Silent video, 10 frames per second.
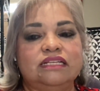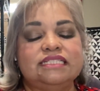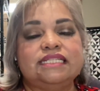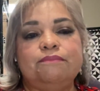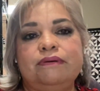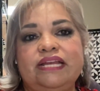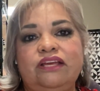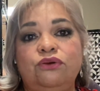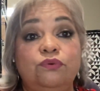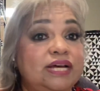
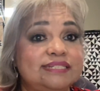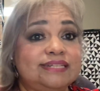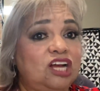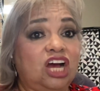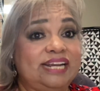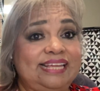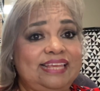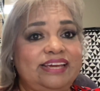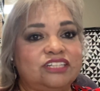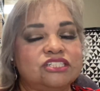somebody who hasn't gone
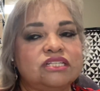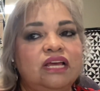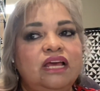in years.